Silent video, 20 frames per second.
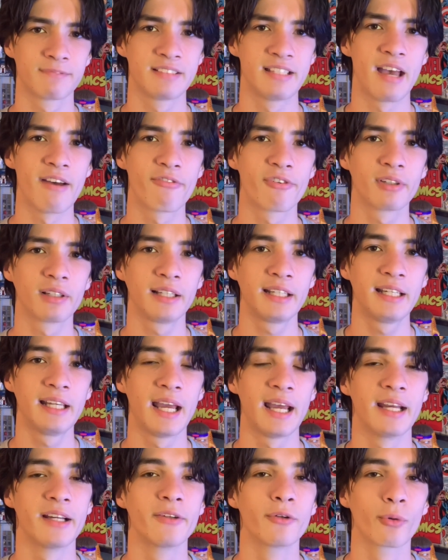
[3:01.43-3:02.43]
Definitely
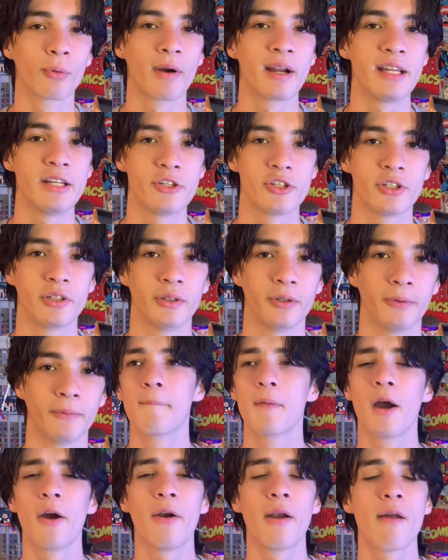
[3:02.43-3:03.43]
a great shoe.
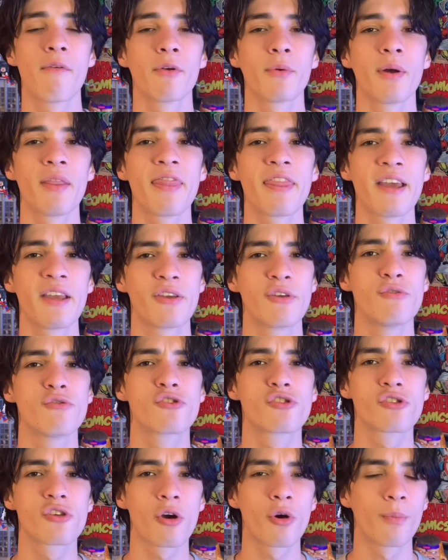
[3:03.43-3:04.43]
Alright everyone, thank you
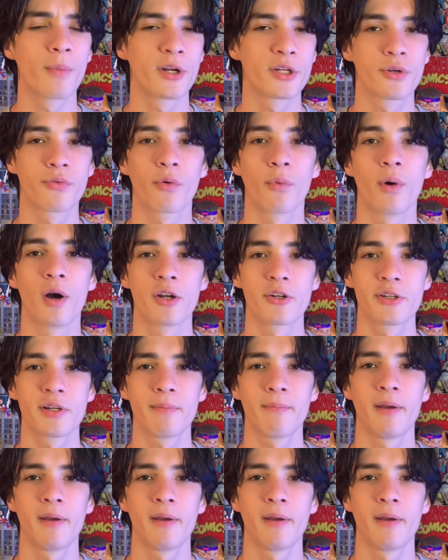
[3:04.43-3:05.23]
so much for watching.